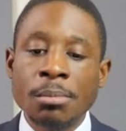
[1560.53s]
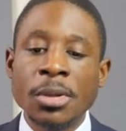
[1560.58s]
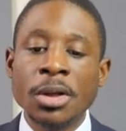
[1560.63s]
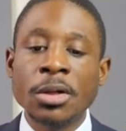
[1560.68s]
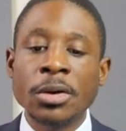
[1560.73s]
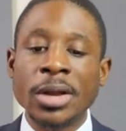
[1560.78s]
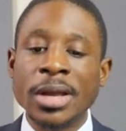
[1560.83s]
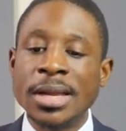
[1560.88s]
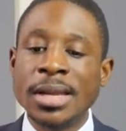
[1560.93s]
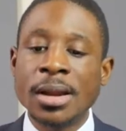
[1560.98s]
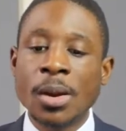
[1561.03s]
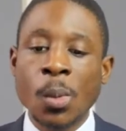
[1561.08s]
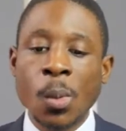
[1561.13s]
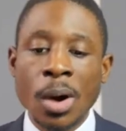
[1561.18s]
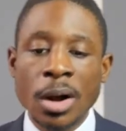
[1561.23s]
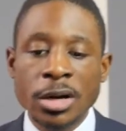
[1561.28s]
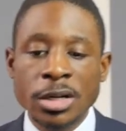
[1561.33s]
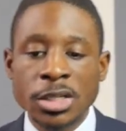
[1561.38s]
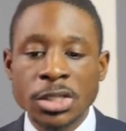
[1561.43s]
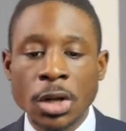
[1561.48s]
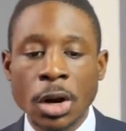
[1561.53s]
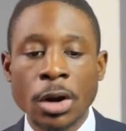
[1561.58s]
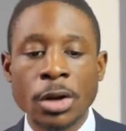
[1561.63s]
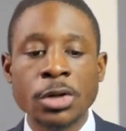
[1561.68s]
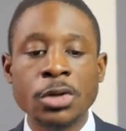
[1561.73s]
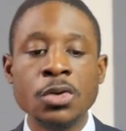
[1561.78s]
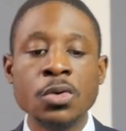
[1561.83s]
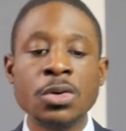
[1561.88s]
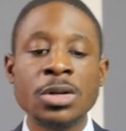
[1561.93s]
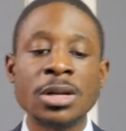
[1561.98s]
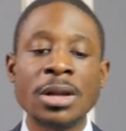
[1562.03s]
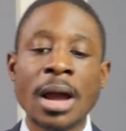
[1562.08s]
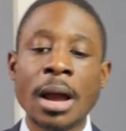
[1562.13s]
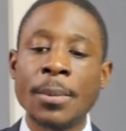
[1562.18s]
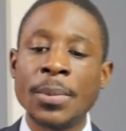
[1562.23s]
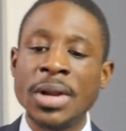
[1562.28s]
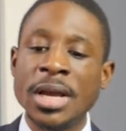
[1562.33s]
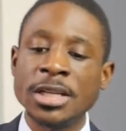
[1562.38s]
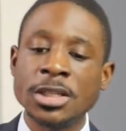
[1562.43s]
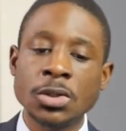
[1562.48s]
Miller, he didn't want to start a new
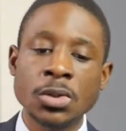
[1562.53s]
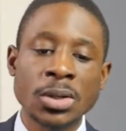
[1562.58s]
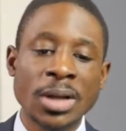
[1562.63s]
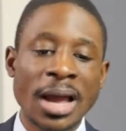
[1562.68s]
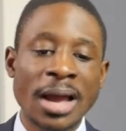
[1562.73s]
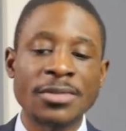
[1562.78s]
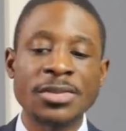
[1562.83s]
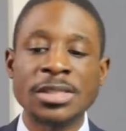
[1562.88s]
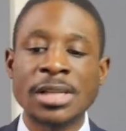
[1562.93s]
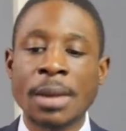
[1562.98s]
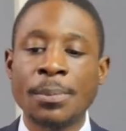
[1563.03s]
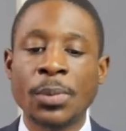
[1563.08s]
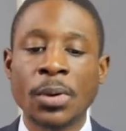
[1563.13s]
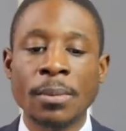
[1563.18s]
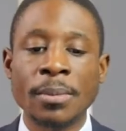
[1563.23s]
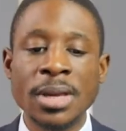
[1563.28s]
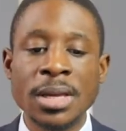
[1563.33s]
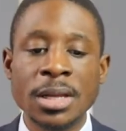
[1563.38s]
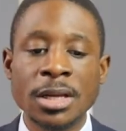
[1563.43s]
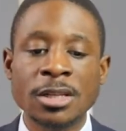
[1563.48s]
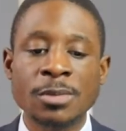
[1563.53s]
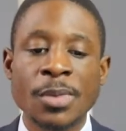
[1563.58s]
denomination or have separate meetings,